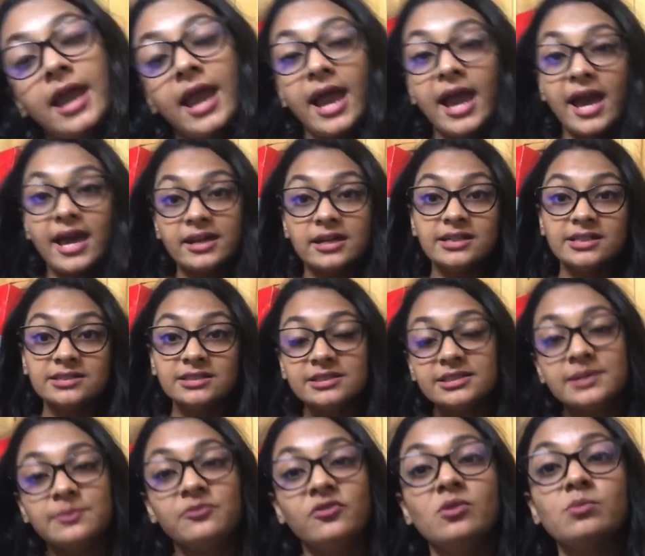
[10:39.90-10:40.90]
And another
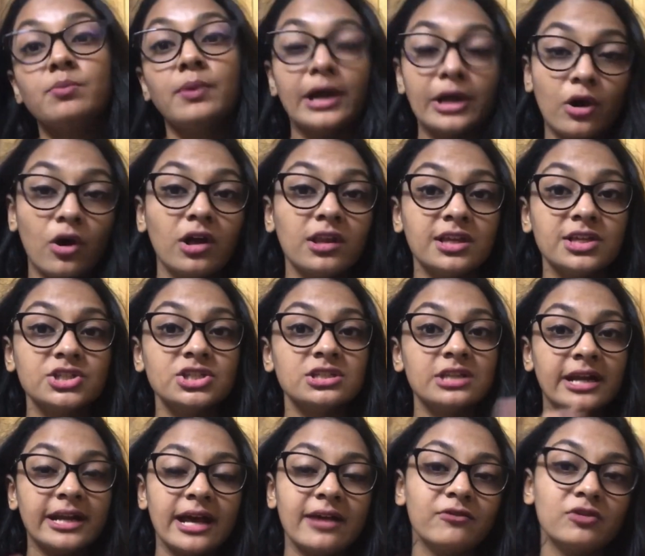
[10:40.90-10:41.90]
tip for biology
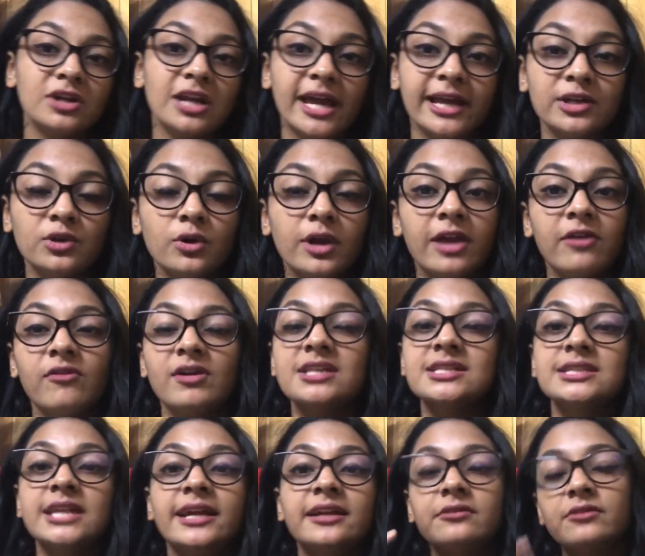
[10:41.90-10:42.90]
that I would like to give
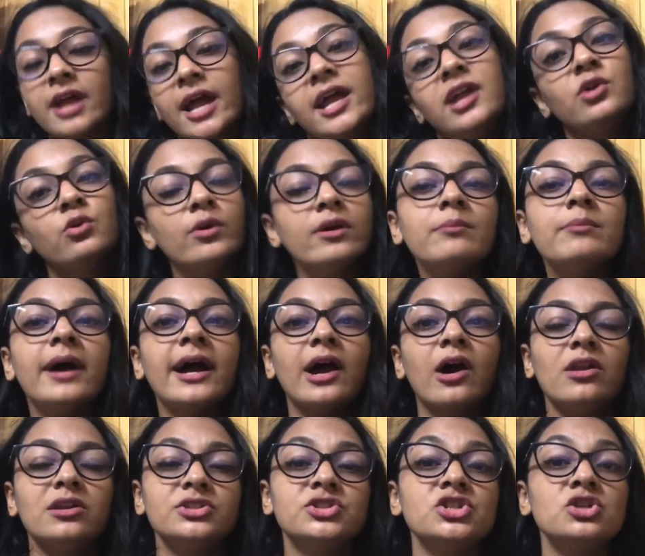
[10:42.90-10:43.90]
is like try doing
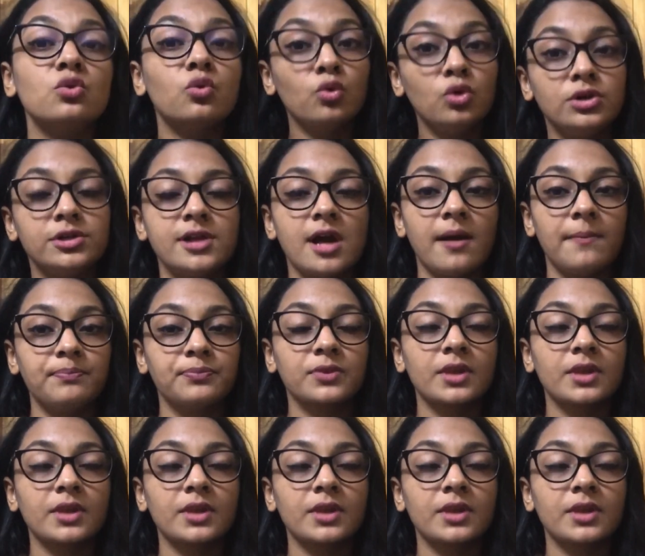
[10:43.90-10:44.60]
biology ulta.